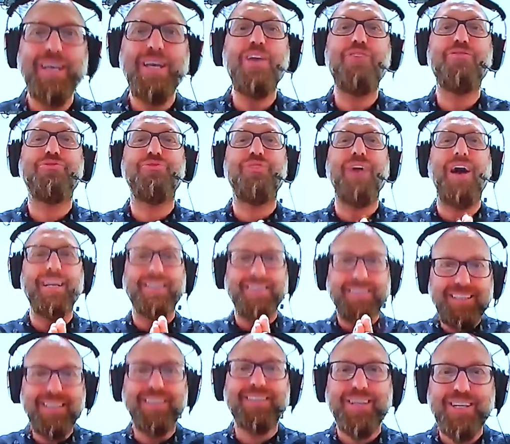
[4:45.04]
if I
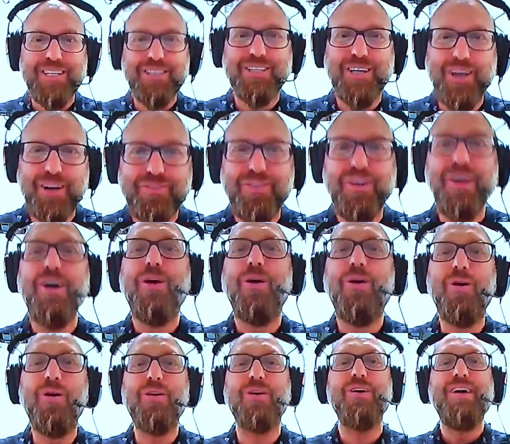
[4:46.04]
didn't reserve
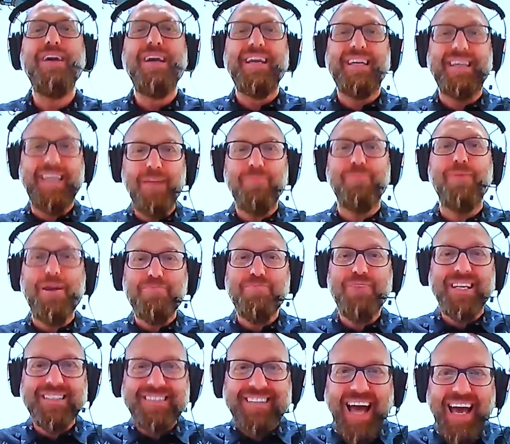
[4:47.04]
or help my
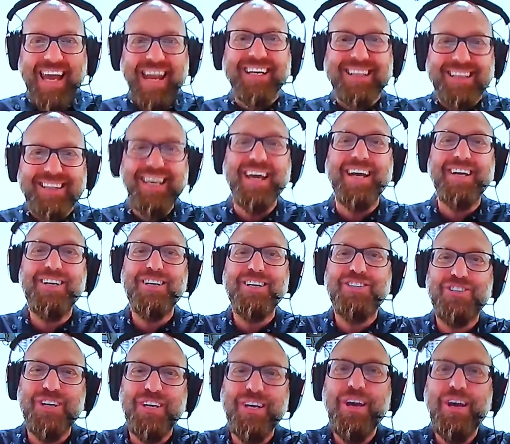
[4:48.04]
brain direct the
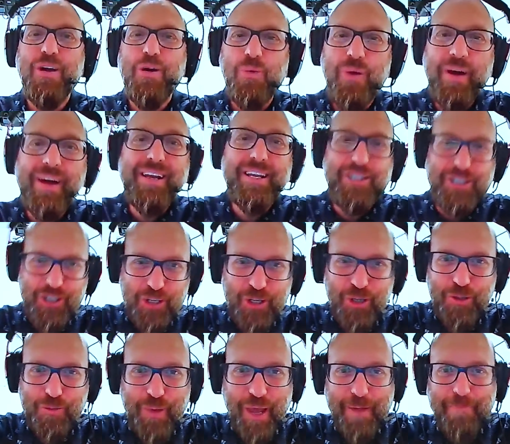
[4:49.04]
energy where it should
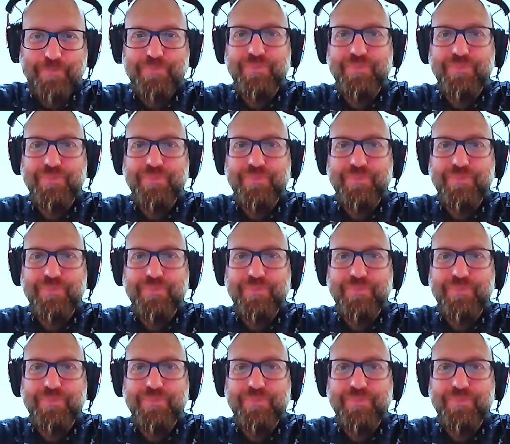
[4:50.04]
be.